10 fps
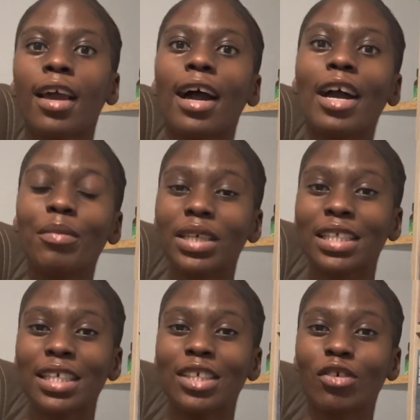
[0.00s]
Hi
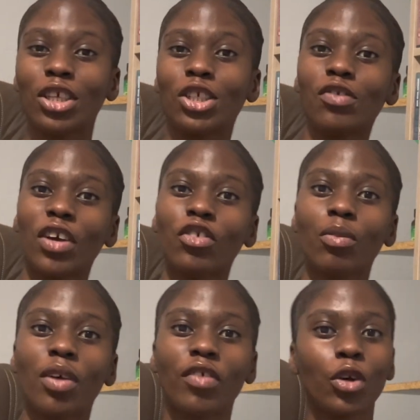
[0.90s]
besties, ready to find your
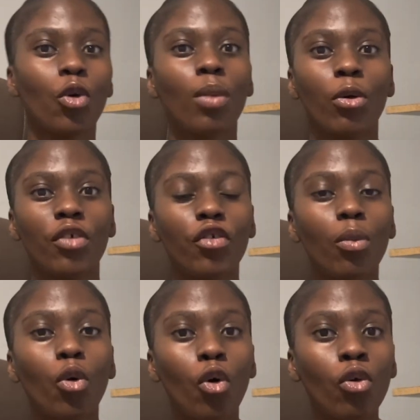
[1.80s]
perfect home away
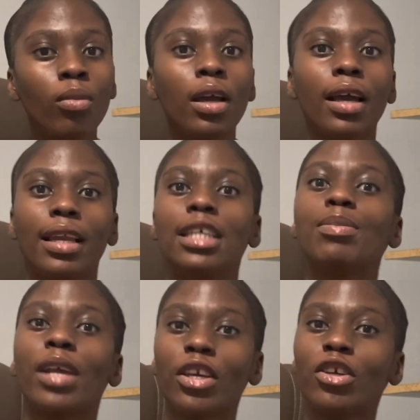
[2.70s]
from home? Let's
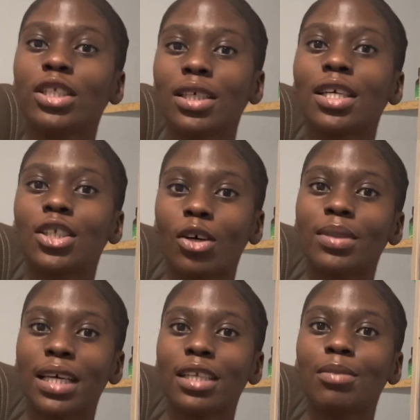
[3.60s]
plug you into the top
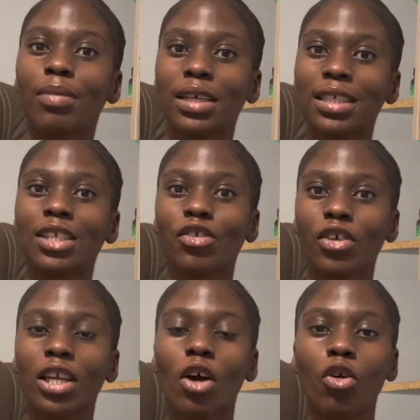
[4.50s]
10 best
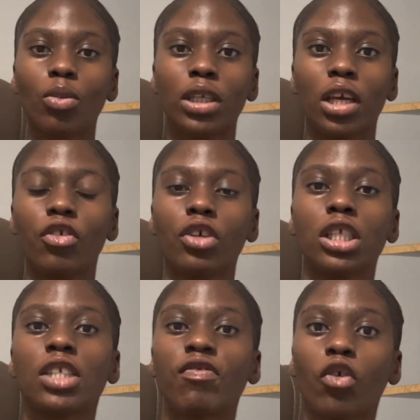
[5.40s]
student
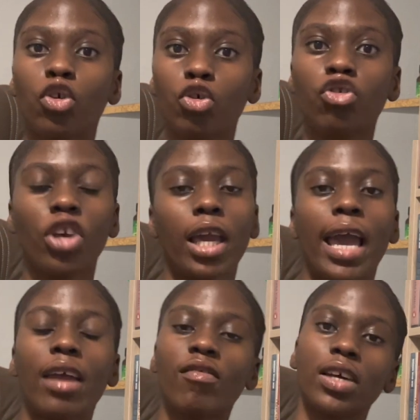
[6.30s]
accommodations for UJ
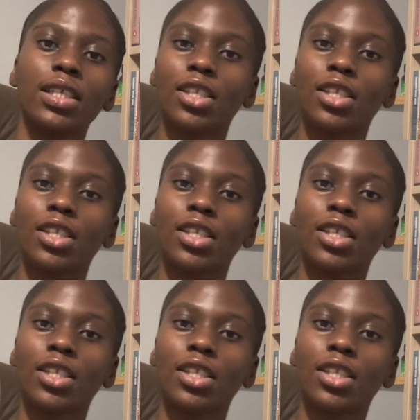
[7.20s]
and Wits